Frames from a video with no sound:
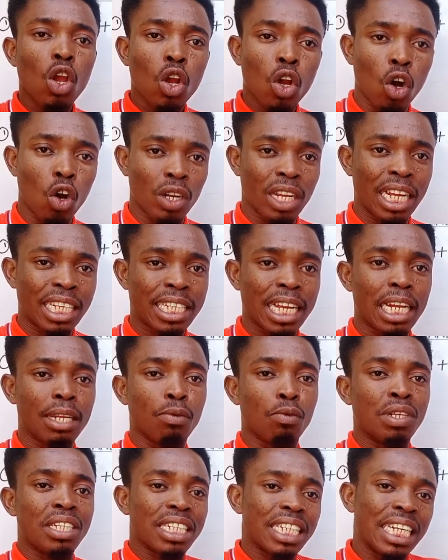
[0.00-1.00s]
connected
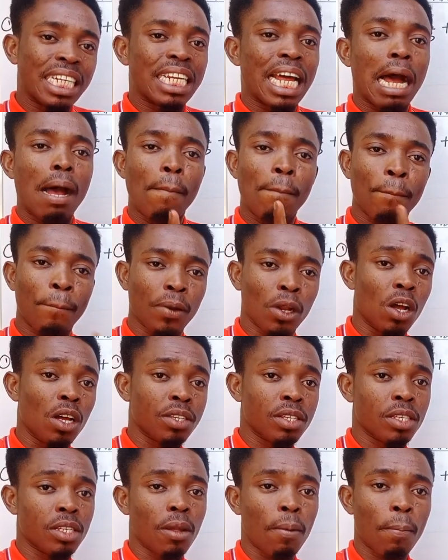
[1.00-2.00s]
with either
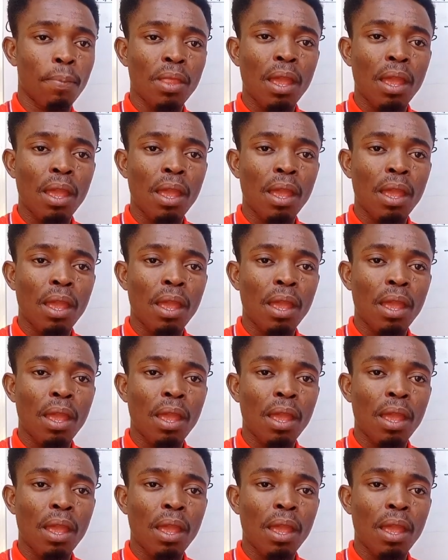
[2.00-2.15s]
plus,